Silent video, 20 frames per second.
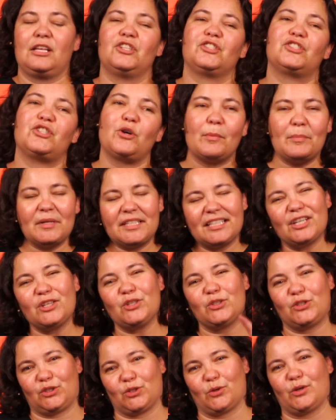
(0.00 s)
So I'm going to tell
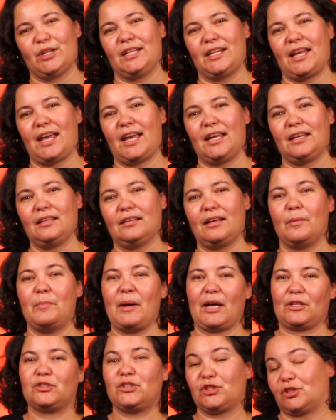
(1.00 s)
you a story today
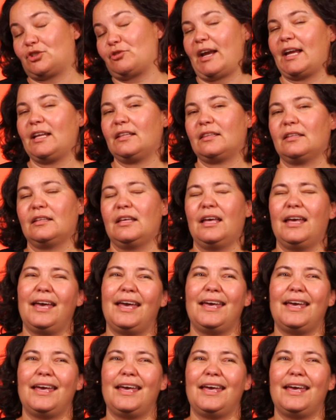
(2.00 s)
about strength.